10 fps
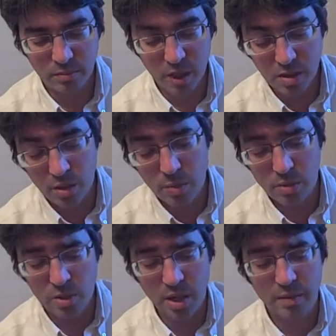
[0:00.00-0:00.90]
And so we
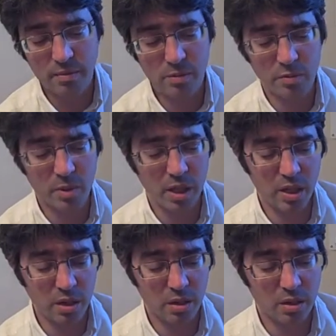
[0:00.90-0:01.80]
also have movement
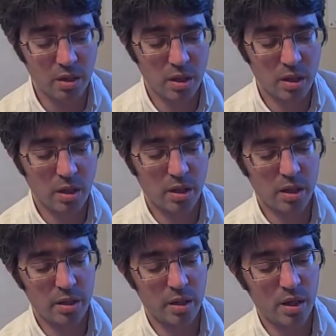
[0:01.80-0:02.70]
here,
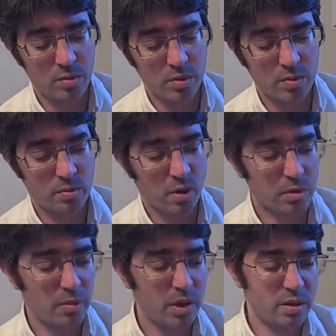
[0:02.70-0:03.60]
and again,
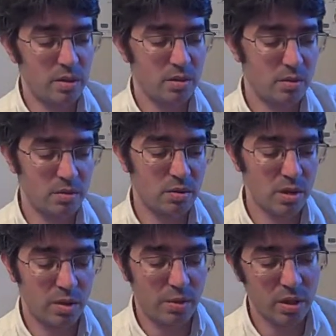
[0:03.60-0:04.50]
going back to the
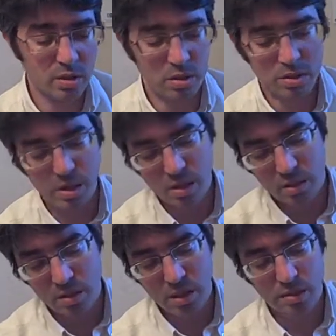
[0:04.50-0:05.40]
directions here,
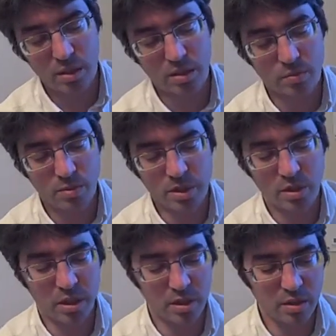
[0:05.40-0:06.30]
the direction will be
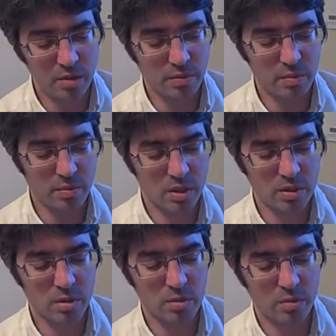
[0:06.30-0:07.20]
slightly different
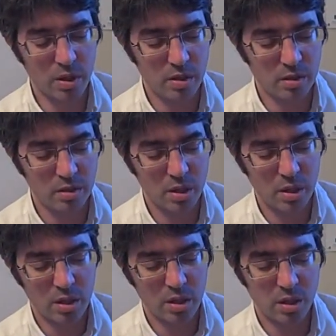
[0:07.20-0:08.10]
because of the way
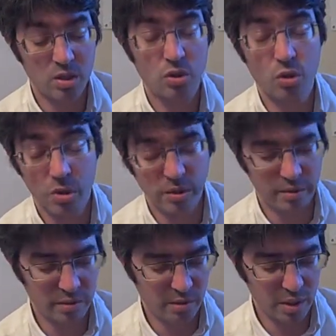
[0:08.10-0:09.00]
this joint
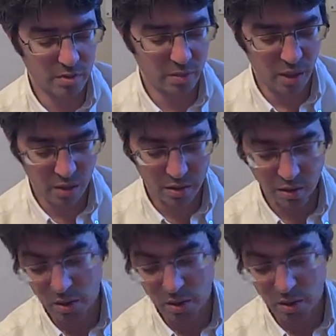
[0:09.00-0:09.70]
is made.